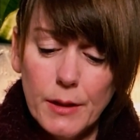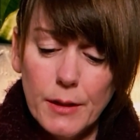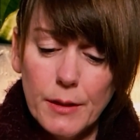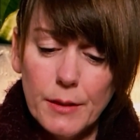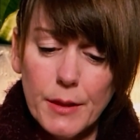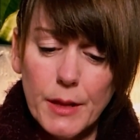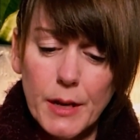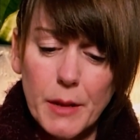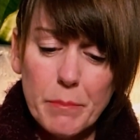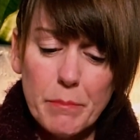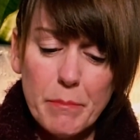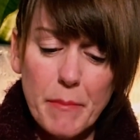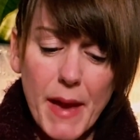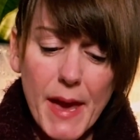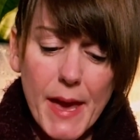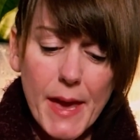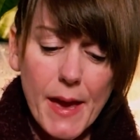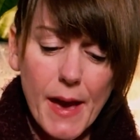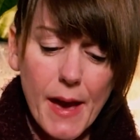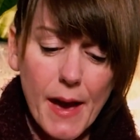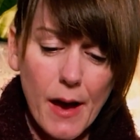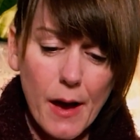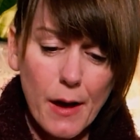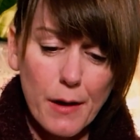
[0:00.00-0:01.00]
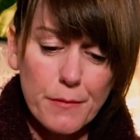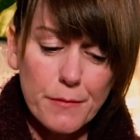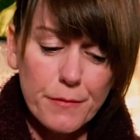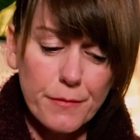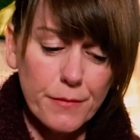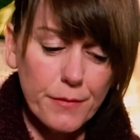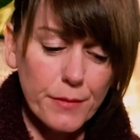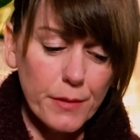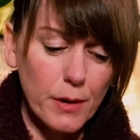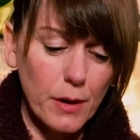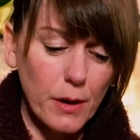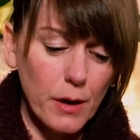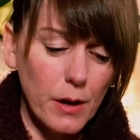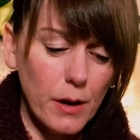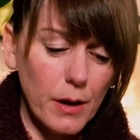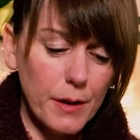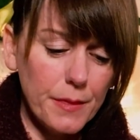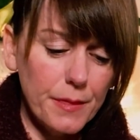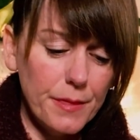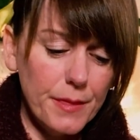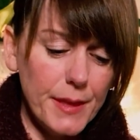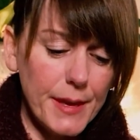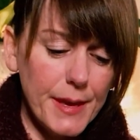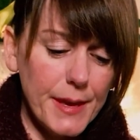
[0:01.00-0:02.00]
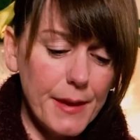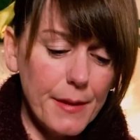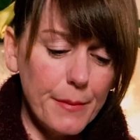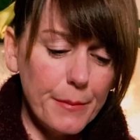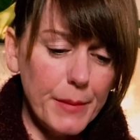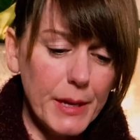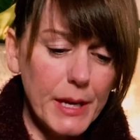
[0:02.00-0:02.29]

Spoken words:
than it may have on them